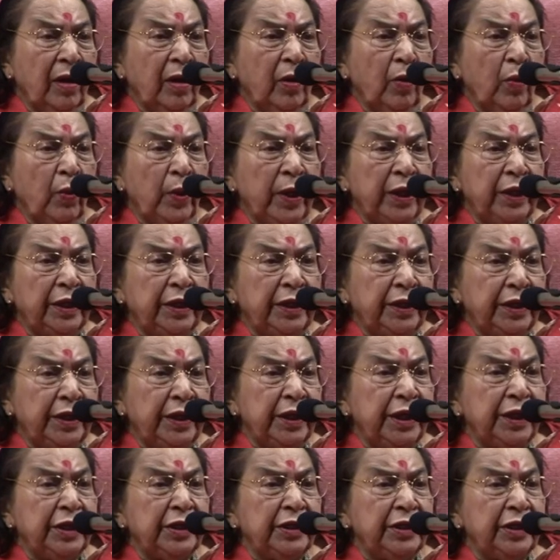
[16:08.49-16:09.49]
When
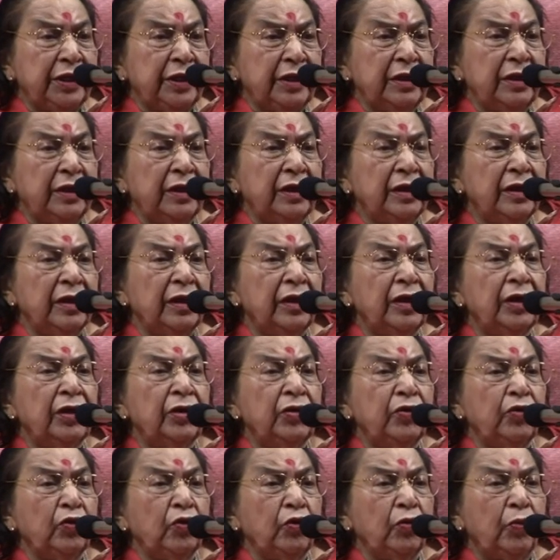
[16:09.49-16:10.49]
creation
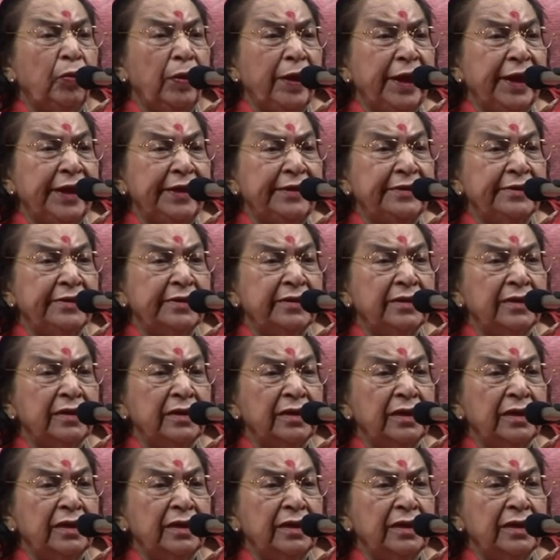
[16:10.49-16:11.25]
took place,